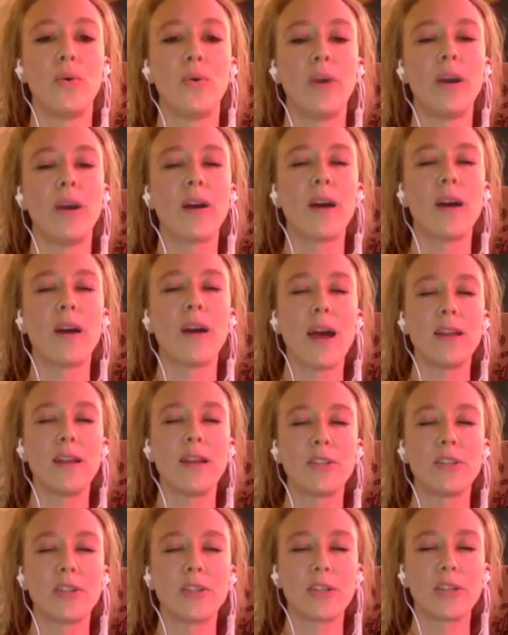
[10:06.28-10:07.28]
we are
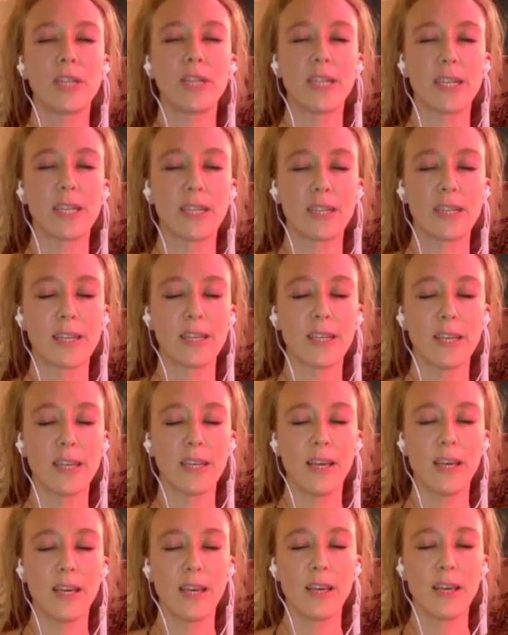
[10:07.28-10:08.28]
entering
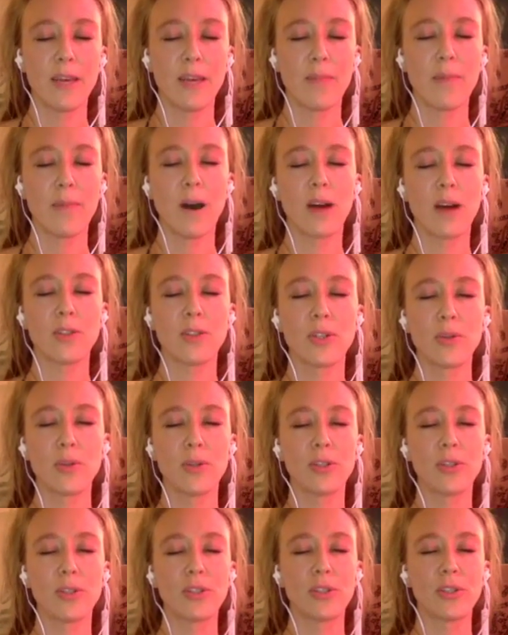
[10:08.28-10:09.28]

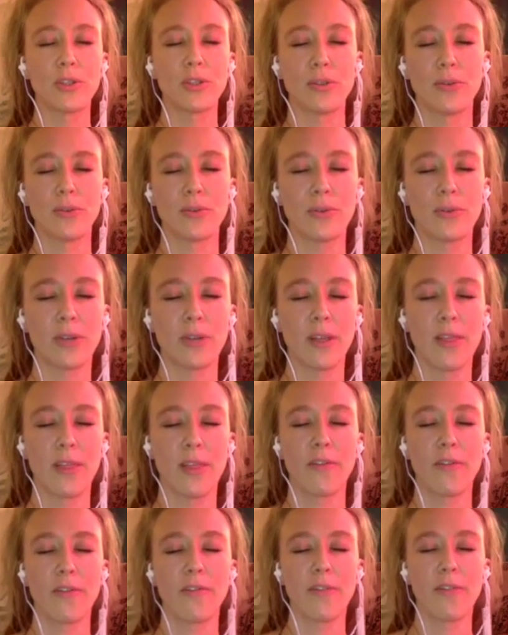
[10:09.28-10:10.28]
module 2,
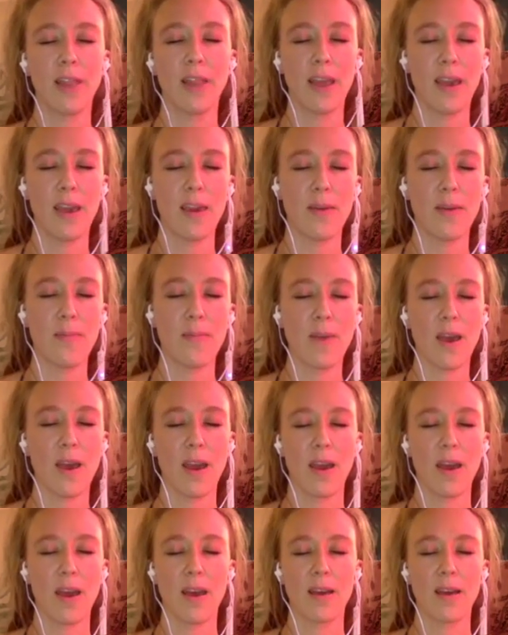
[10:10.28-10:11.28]
the flame
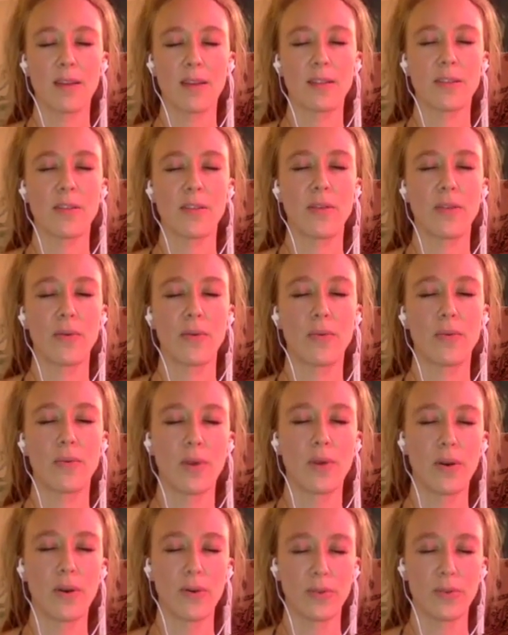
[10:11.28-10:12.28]
and the
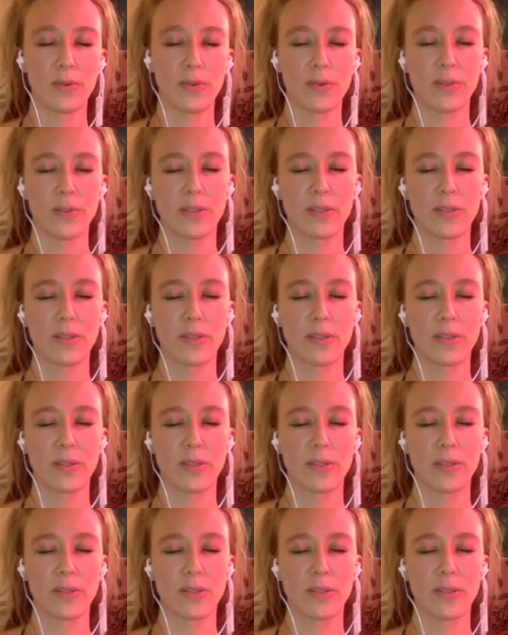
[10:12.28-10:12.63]
rose,